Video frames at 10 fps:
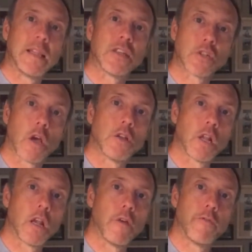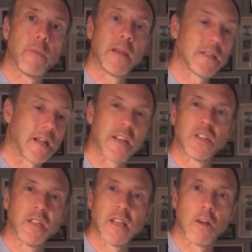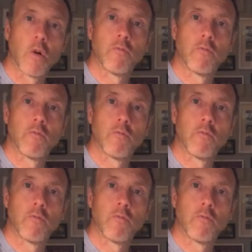They're starting to loaf a bit, and actually they're not